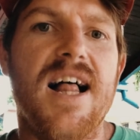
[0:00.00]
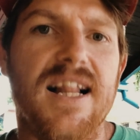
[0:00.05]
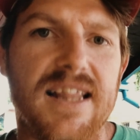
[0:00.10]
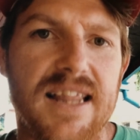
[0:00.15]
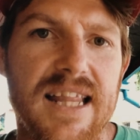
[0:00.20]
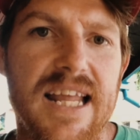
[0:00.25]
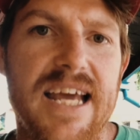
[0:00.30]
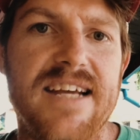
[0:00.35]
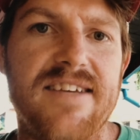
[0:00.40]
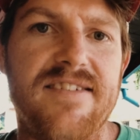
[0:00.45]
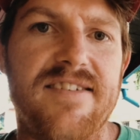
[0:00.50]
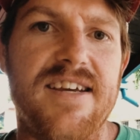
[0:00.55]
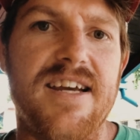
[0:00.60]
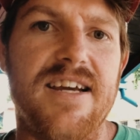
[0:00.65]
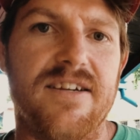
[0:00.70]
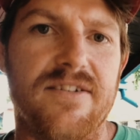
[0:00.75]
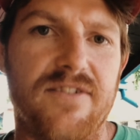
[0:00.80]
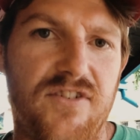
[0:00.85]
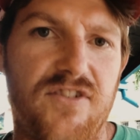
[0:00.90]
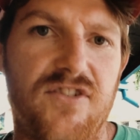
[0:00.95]

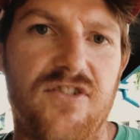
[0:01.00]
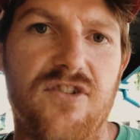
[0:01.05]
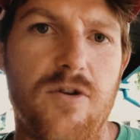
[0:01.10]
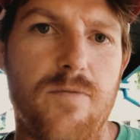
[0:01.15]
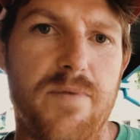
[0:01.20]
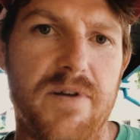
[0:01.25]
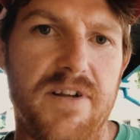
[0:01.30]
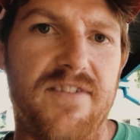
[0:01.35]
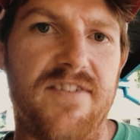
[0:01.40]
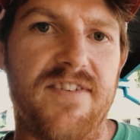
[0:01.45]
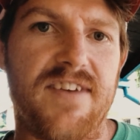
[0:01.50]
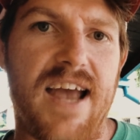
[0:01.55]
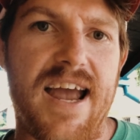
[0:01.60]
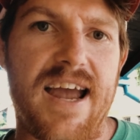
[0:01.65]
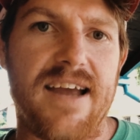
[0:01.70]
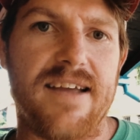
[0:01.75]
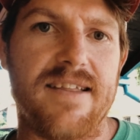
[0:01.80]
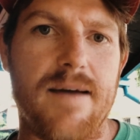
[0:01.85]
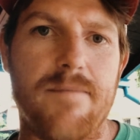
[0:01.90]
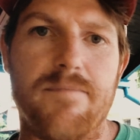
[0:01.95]
lazy and stupid
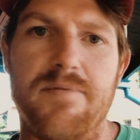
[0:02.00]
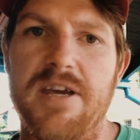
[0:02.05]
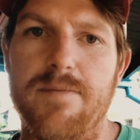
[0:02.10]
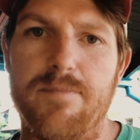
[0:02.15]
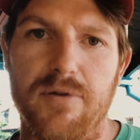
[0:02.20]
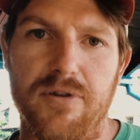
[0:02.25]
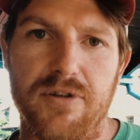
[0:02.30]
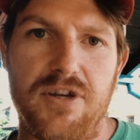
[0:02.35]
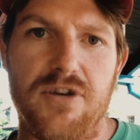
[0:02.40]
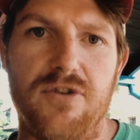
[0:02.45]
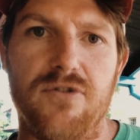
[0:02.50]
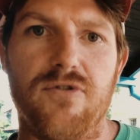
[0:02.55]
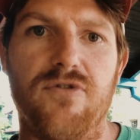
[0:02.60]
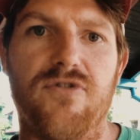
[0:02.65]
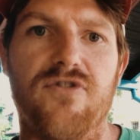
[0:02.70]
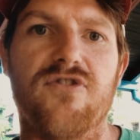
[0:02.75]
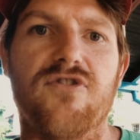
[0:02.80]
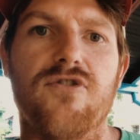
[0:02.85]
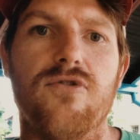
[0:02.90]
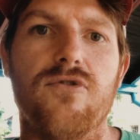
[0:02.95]
saying that people
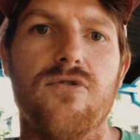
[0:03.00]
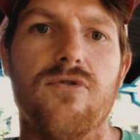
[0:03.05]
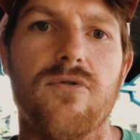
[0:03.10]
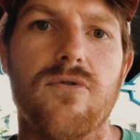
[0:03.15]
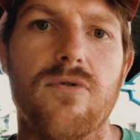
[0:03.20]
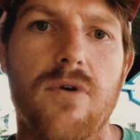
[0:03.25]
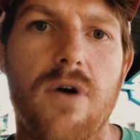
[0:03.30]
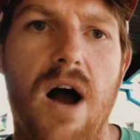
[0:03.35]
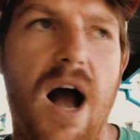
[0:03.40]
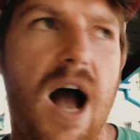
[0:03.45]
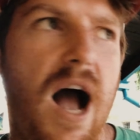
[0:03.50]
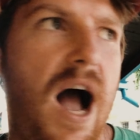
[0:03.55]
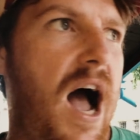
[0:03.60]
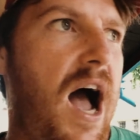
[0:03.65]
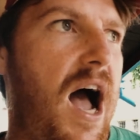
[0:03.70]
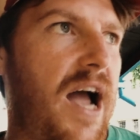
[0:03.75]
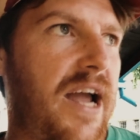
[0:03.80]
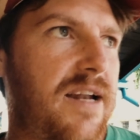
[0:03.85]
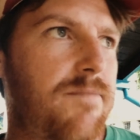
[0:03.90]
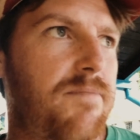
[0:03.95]
use to
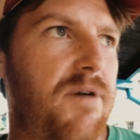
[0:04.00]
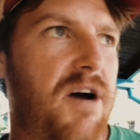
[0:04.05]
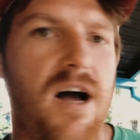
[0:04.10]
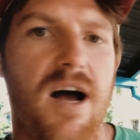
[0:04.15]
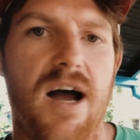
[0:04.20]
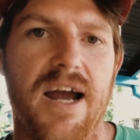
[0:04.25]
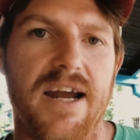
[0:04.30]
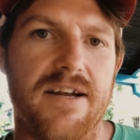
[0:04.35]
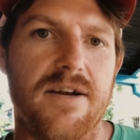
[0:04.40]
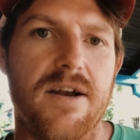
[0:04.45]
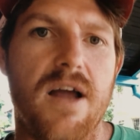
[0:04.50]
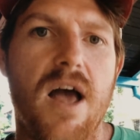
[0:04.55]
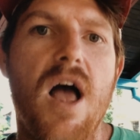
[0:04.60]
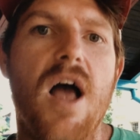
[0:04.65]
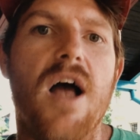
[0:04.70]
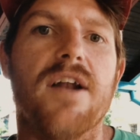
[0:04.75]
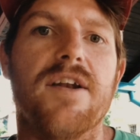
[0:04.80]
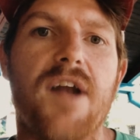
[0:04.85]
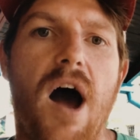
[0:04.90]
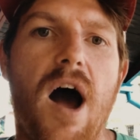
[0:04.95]
hide behind
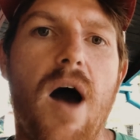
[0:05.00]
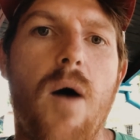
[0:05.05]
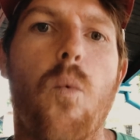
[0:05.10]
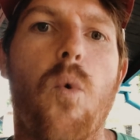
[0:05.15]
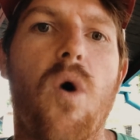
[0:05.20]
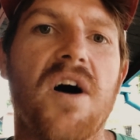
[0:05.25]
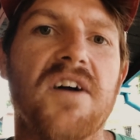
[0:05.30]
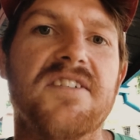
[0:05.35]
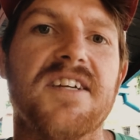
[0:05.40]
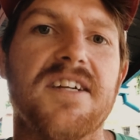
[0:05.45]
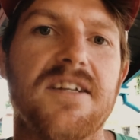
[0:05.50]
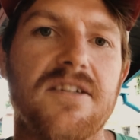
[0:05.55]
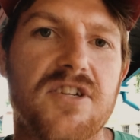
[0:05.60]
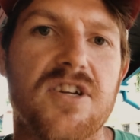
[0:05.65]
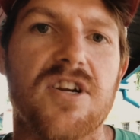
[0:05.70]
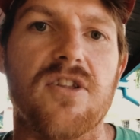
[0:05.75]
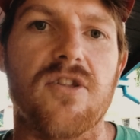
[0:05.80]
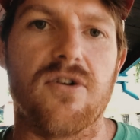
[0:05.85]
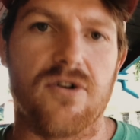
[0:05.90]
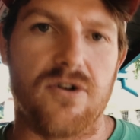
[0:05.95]
not wanting
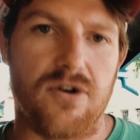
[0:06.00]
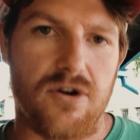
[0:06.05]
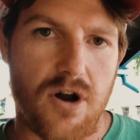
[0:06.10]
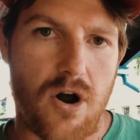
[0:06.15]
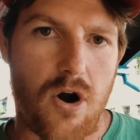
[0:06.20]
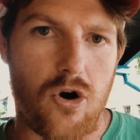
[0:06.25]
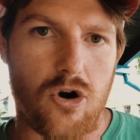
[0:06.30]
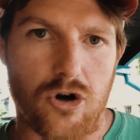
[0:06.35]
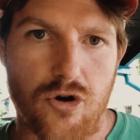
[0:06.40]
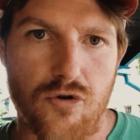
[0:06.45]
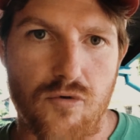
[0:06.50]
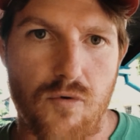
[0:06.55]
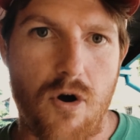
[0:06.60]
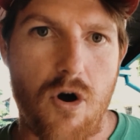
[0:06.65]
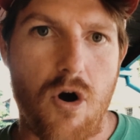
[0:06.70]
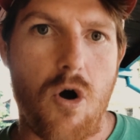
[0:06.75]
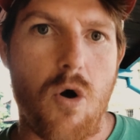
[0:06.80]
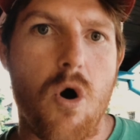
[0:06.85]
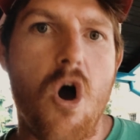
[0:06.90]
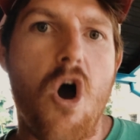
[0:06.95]
to learn or
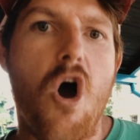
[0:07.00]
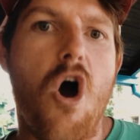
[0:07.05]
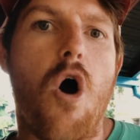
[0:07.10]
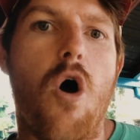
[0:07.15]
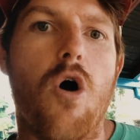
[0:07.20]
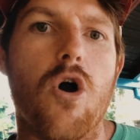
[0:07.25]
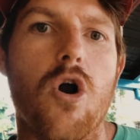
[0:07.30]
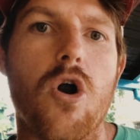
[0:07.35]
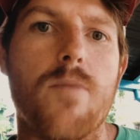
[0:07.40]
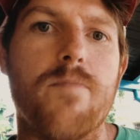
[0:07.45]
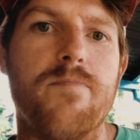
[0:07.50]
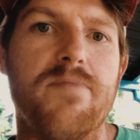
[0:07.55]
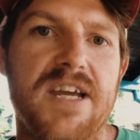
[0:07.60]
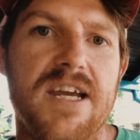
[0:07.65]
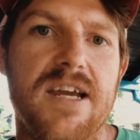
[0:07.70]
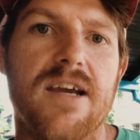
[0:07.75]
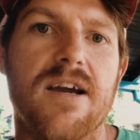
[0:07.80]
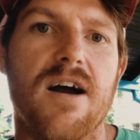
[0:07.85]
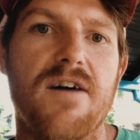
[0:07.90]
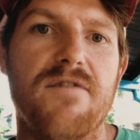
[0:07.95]
grow or
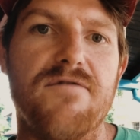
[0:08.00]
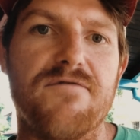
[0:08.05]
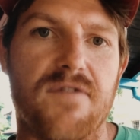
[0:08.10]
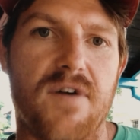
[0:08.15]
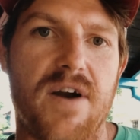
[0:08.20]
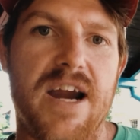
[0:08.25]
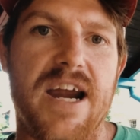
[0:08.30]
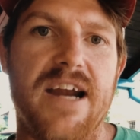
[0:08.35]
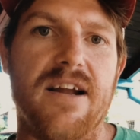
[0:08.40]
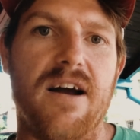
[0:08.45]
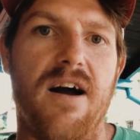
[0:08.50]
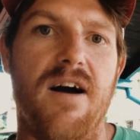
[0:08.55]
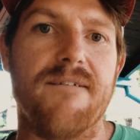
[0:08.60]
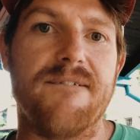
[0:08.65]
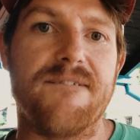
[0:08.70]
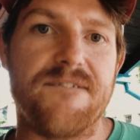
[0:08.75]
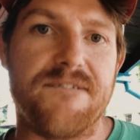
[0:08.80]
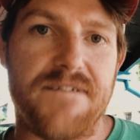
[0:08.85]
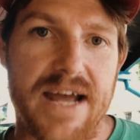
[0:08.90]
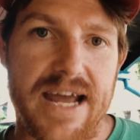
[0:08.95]
being afraid
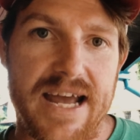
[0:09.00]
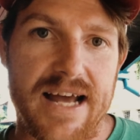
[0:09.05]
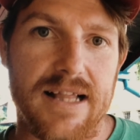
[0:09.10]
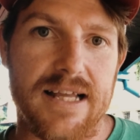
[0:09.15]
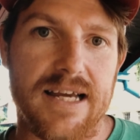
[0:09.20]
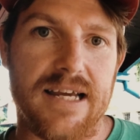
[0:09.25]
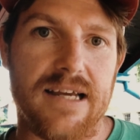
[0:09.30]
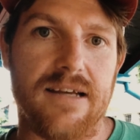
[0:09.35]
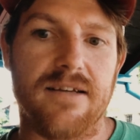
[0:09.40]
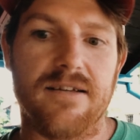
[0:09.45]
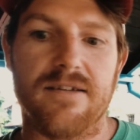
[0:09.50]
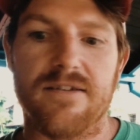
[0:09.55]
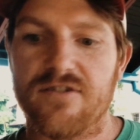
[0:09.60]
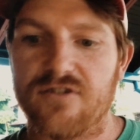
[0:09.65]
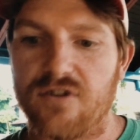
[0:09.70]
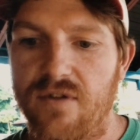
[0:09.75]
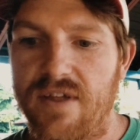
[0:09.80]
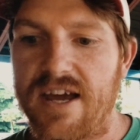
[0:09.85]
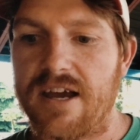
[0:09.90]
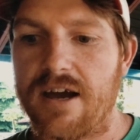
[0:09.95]
of failing.
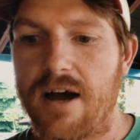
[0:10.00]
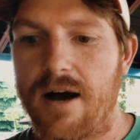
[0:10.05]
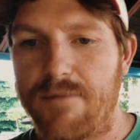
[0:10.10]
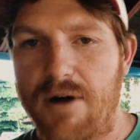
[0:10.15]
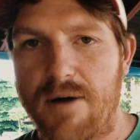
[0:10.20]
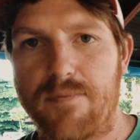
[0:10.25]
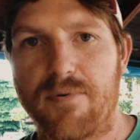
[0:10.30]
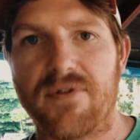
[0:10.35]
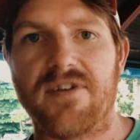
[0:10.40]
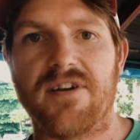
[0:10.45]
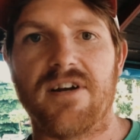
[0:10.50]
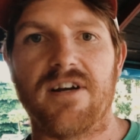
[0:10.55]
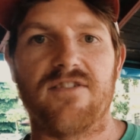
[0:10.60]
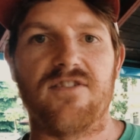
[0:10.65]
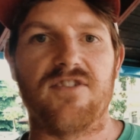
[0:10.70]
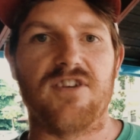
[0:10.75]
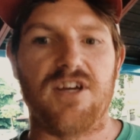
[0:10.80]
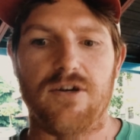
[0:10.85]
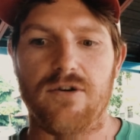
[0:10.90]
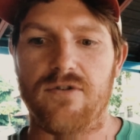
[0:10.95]
So they come up with an
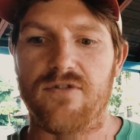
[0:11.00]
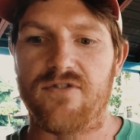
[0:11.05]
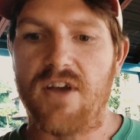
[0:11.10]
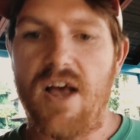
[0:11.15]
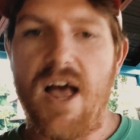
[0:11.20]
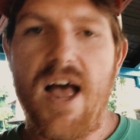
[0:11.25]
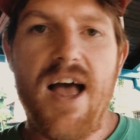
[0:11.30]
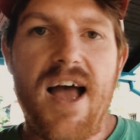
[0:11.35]
excuse.